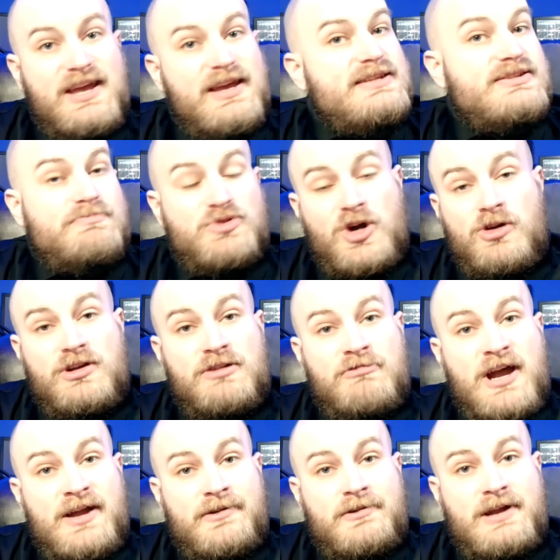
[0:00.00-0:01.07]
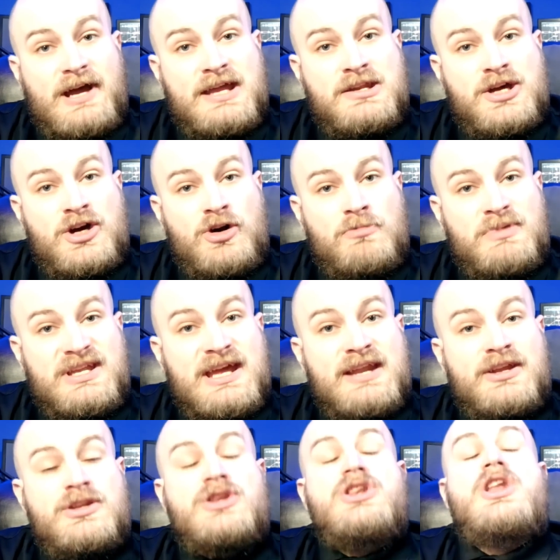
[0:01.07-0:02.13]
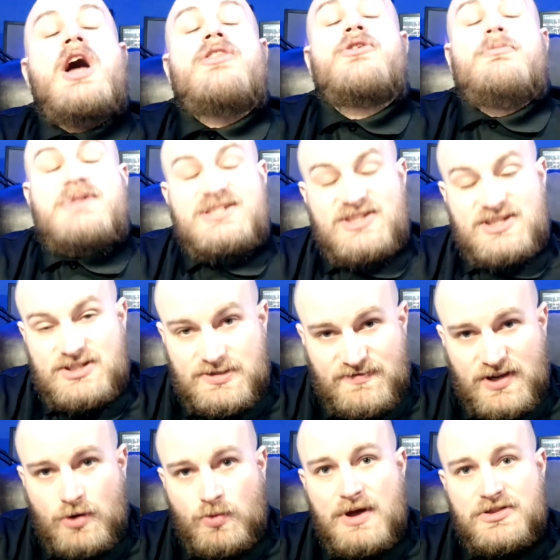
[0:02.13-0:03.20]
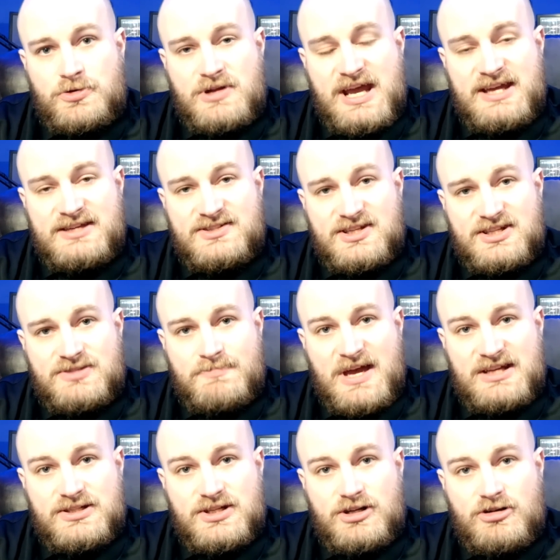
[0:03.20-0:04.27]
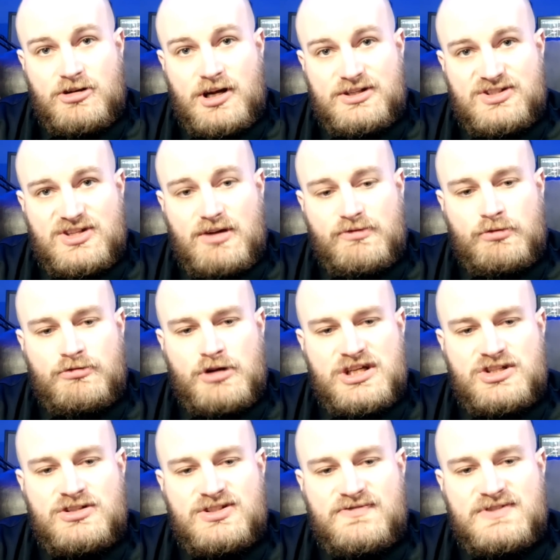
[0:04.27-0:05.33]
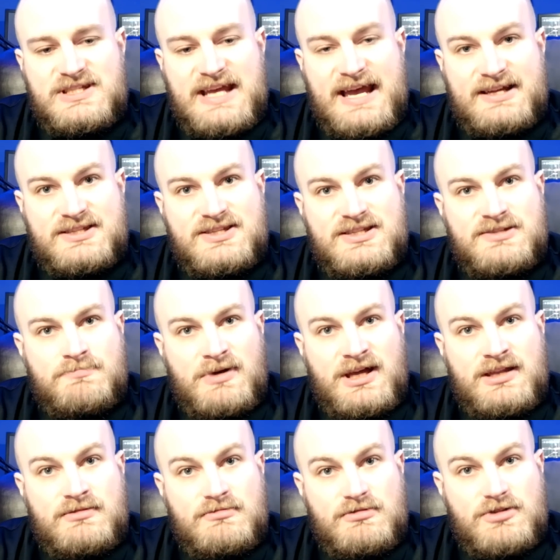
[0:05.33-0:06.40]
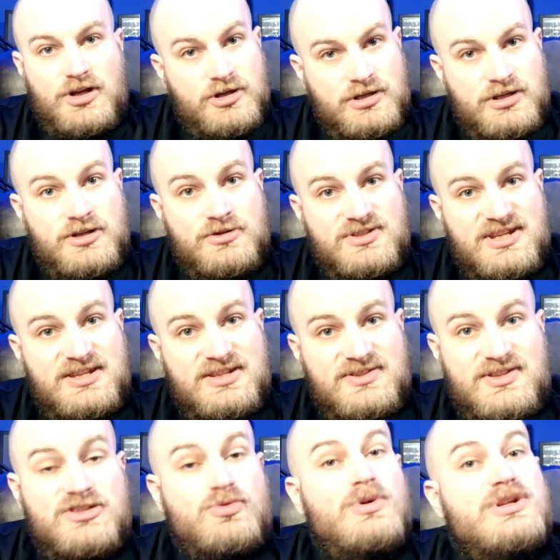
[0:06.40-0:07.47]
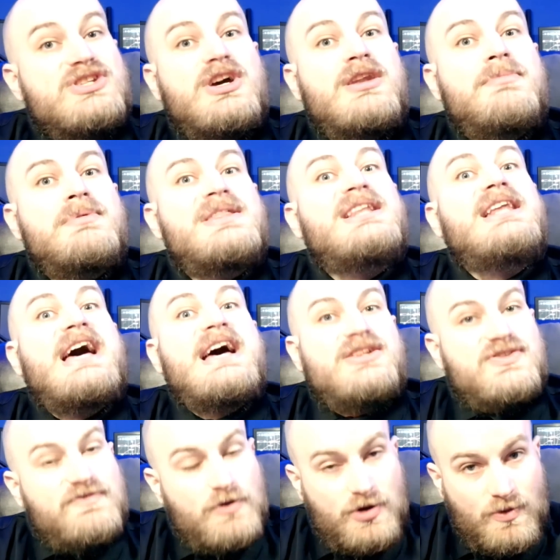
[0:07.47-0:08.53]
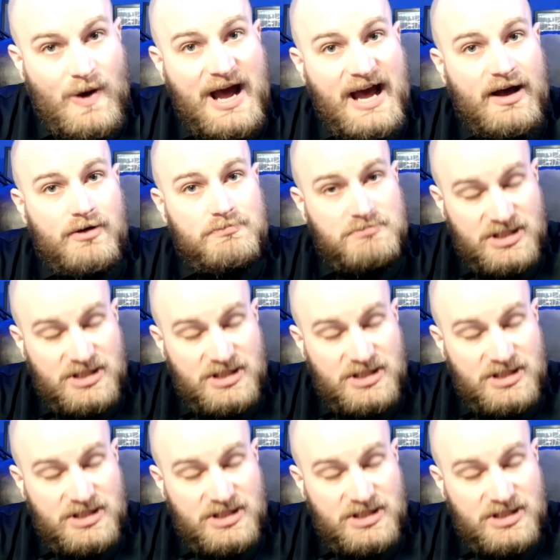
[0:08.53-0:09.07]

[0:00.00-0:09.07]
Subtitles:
The broken record, I know, but yet another busy severe weather day is expected across several regions of Texas. But the good news is this one's going to be the last for a while.